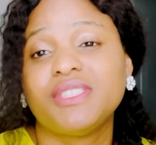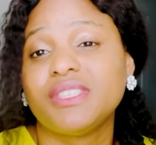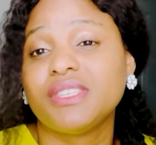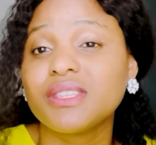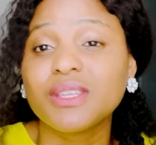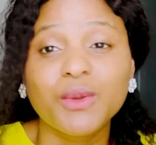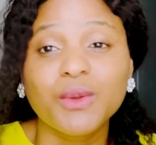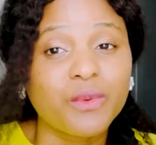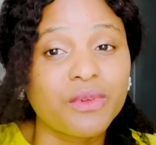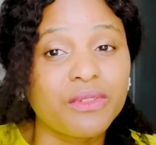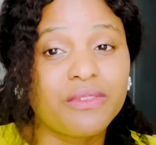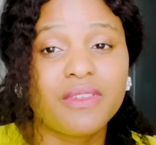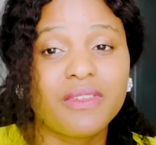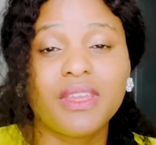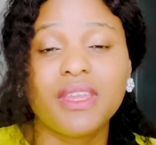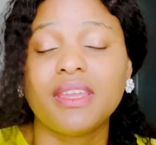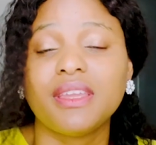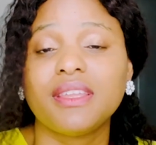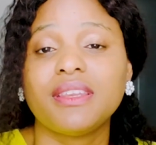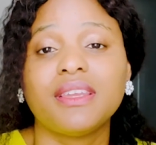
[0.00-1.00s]
dealing with
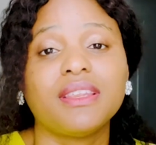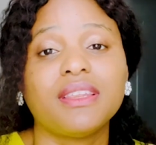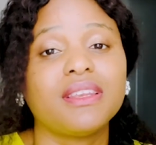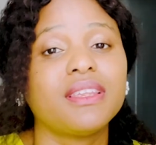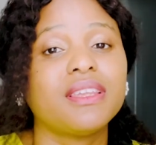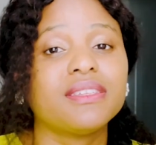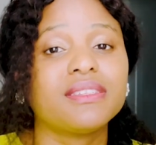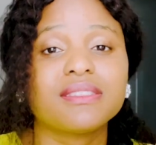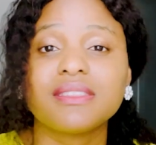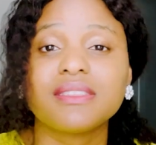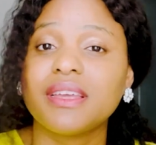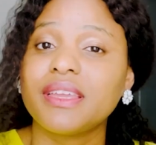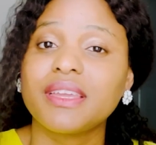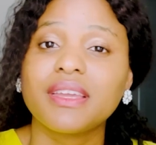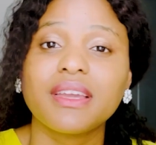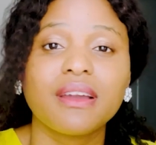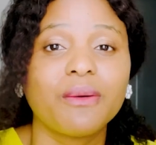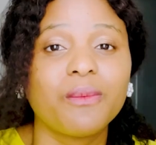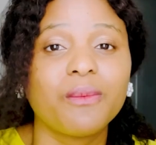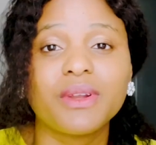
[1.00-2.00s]
it, and it's like,
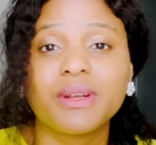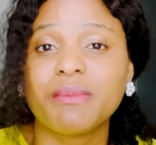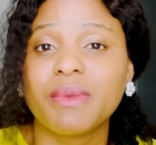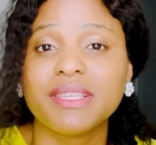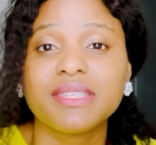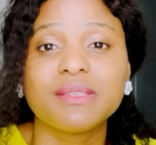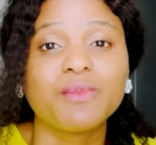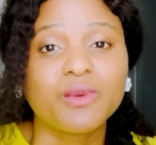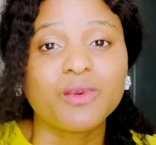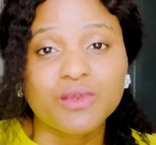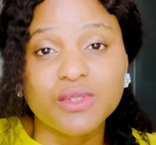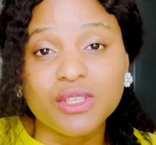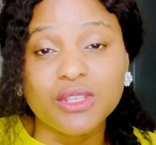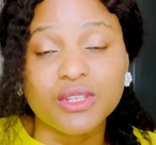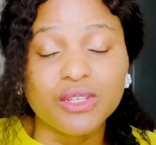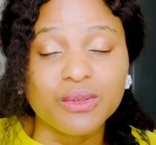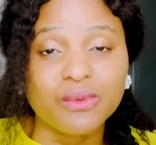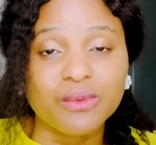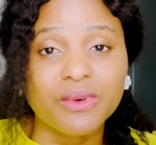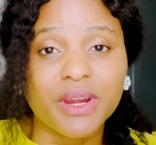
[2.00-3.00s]
what am I supposed to
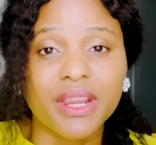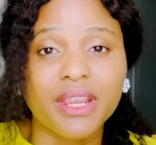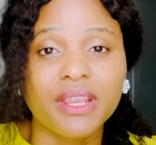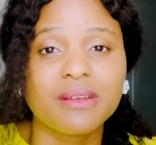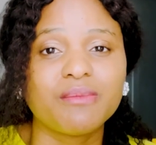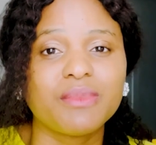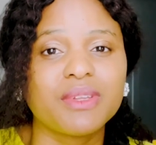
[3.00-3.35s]
do, right?